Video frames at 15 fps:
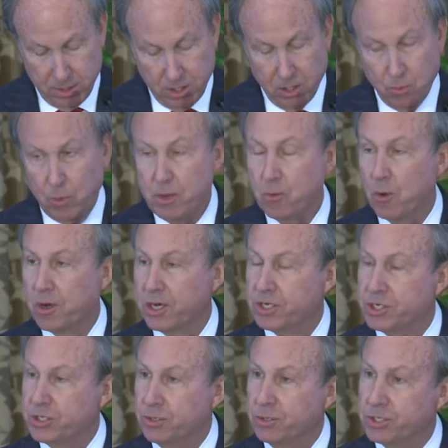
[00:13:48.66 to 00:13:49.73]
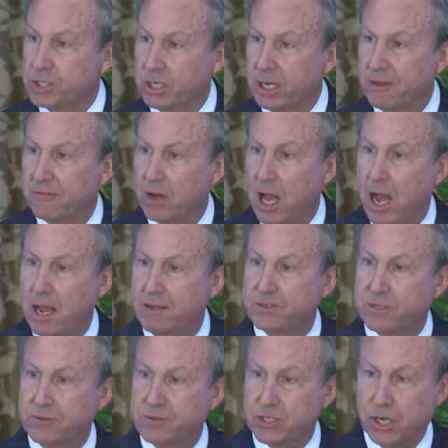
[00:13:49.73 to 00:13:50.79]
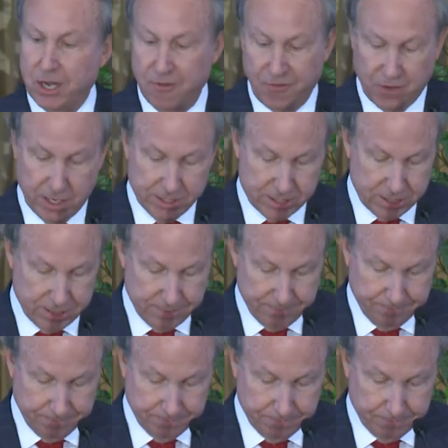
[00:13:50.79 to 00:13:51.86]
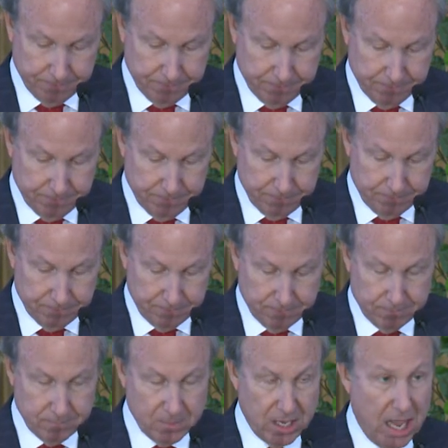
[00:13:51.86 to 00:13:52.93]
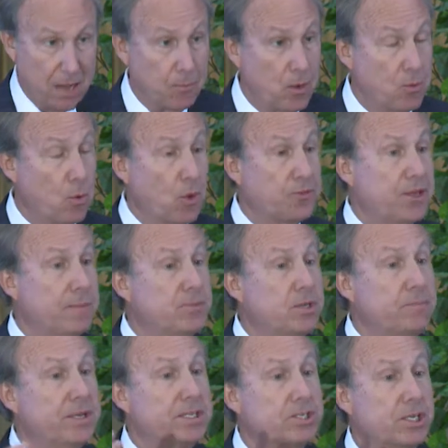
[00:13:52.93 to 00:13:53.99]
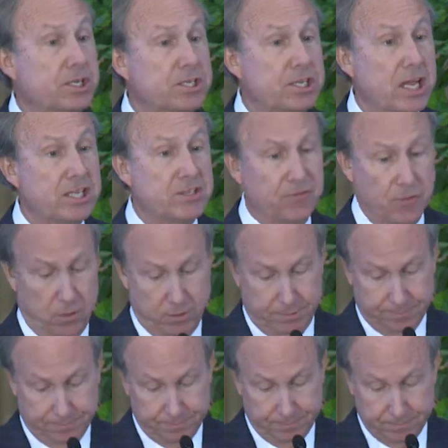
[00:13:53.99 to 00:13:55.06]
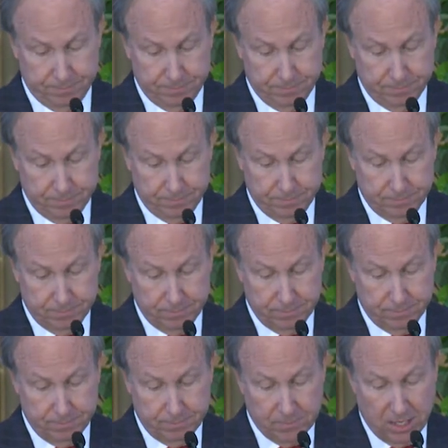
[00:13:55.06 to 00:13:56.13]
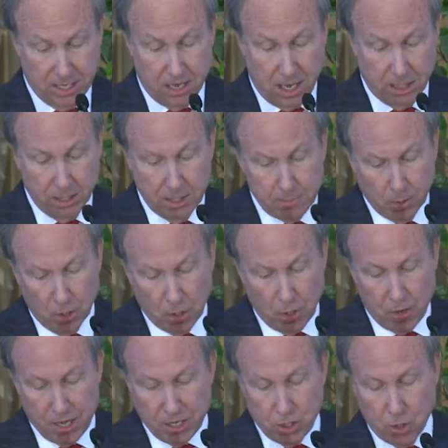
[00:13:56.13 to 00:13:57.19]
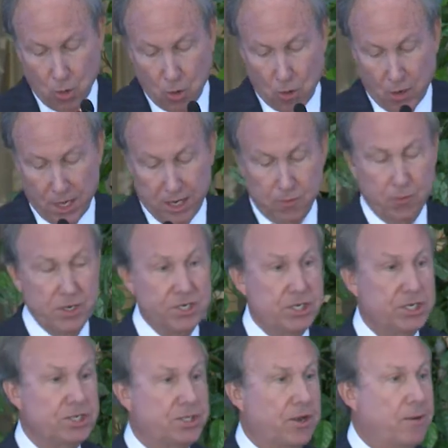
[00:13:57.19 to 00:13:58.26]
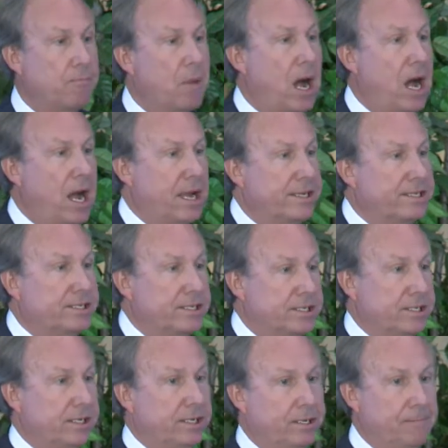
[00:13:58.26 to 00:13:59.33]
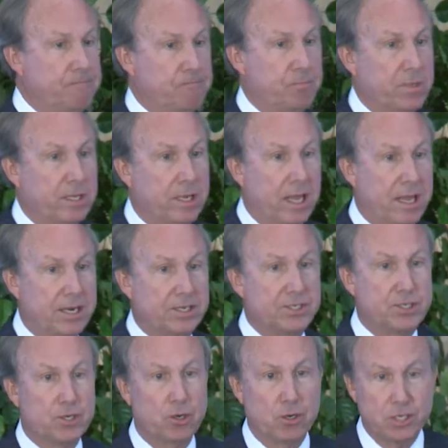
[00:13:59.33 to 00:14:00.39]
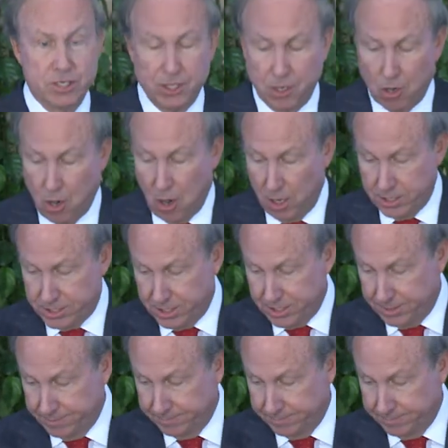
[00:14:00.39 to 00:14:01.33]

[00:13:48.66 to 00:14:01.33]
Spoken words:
We want our students to live lives of significance, and we want them to be successful. And our liberal learning core enriches their minds and it stirs their hearts.